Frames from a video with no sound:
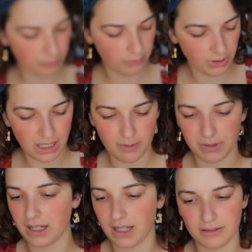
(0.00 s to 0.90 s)
really
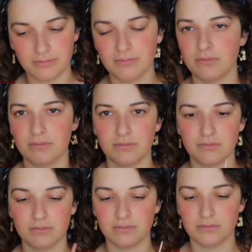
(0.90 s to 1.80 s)
happy. Again,
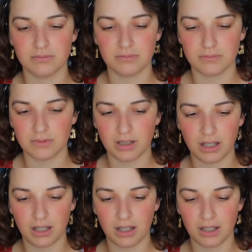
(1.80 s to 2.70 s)

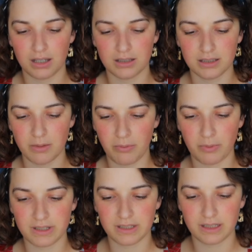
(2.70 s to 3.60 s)
double
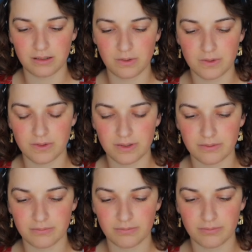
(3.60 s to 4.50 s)
pointed
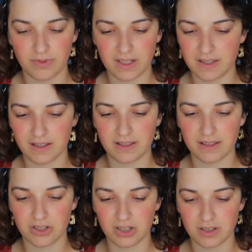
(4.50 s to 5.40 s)
needles, 56
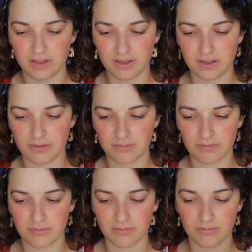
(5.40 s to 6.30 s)
stitches.
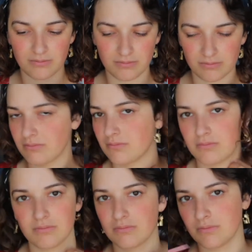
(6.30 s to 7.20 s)

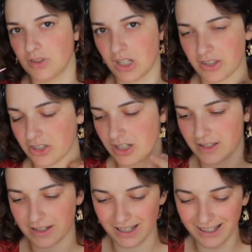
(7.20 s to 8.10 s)
You get the
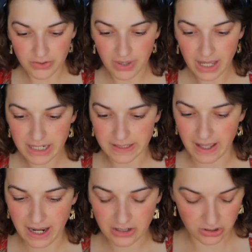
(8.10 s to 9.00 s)
gist. So that is
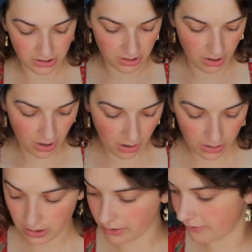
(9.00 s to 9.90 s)
actually
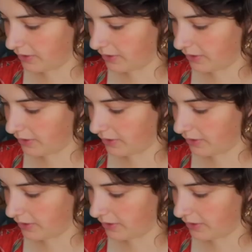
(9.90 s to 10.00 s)
all of